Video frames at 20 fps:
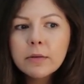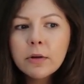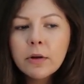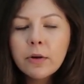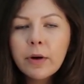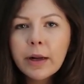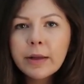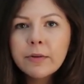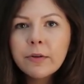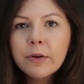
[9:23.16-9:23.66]

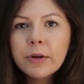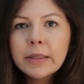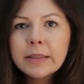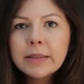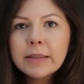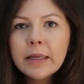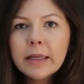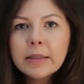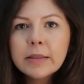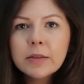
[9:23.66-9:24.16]

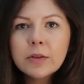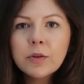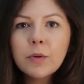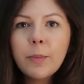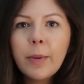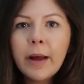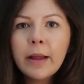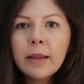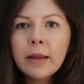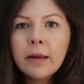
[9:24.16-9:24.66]
characteristics
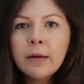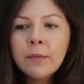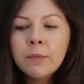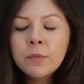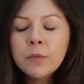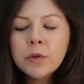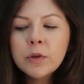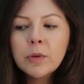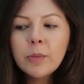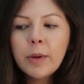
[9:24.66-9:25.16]
to bella
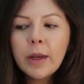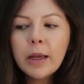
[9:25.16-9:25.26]
to